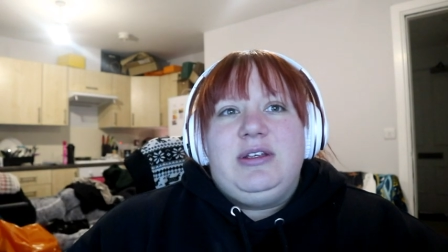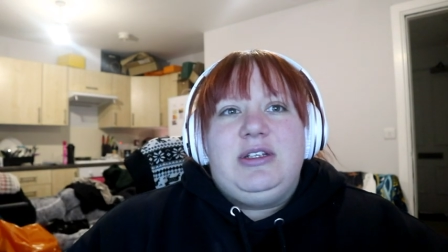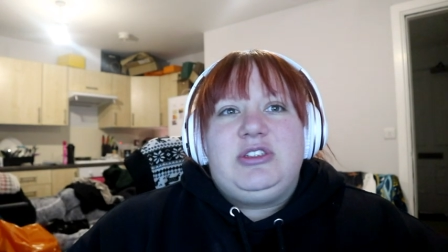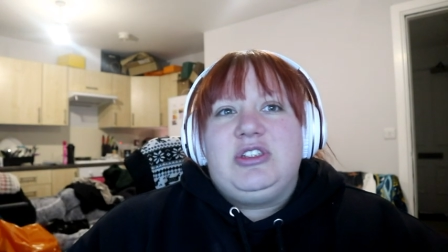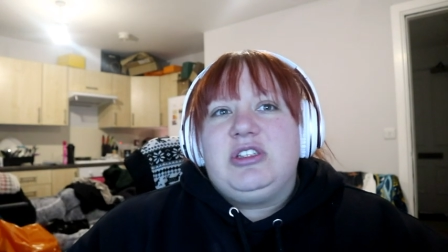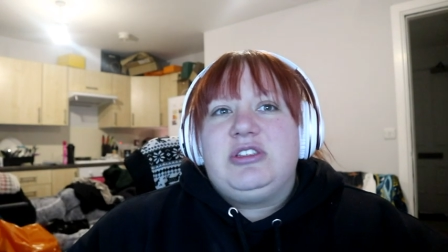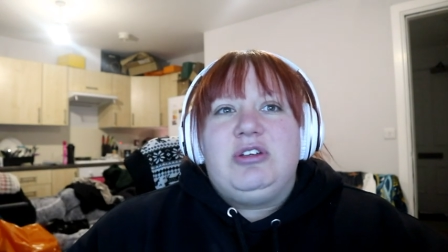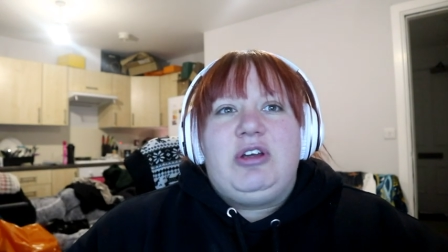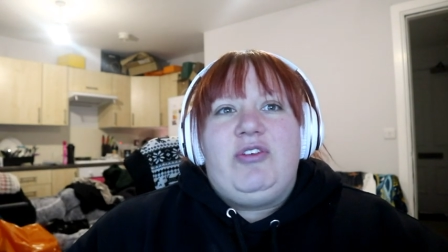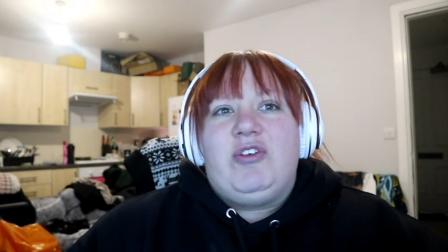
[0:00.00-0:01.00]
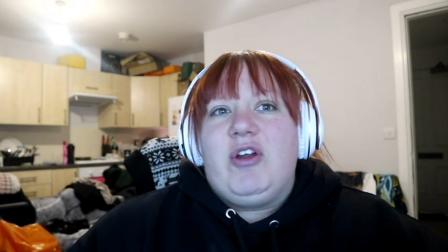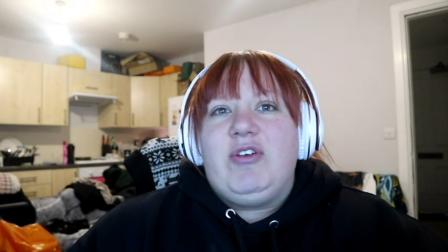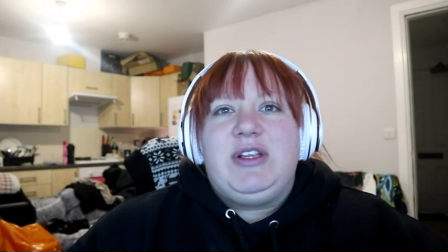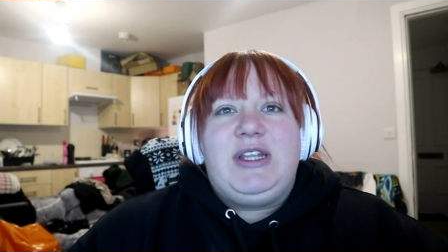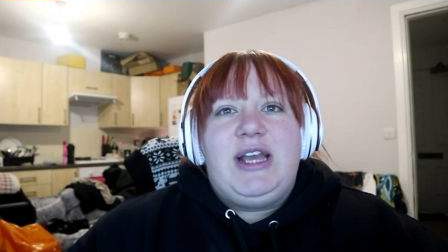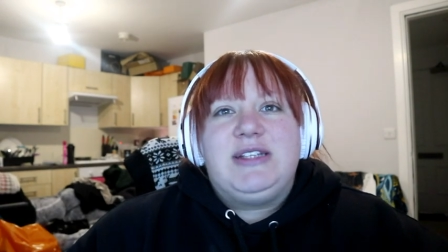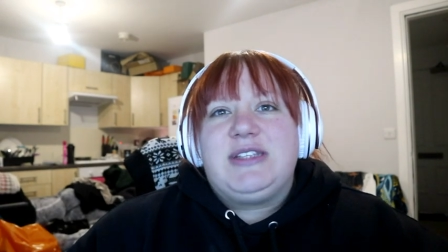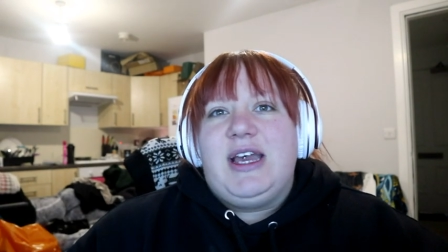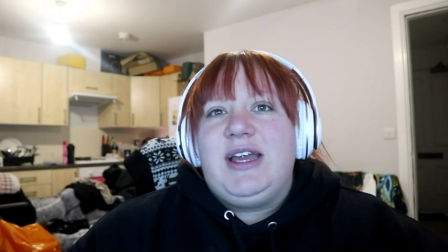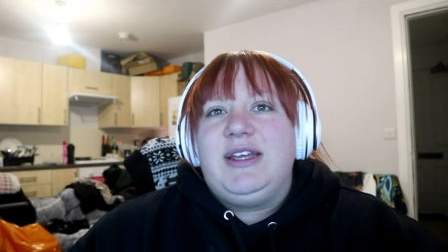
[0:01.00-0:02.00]
He's just a sucker for a really nice
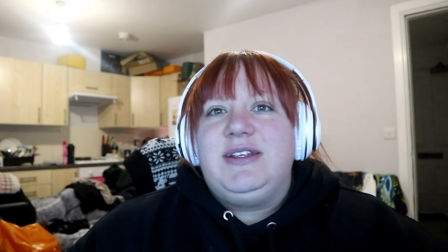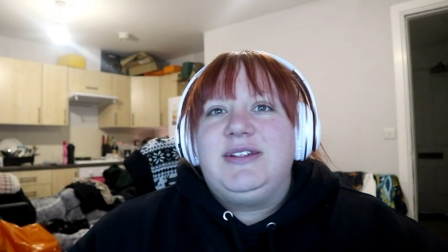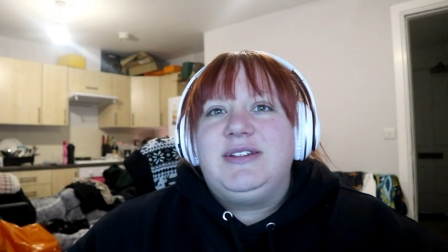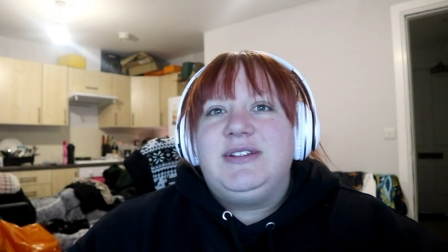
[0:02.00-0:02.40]
guy.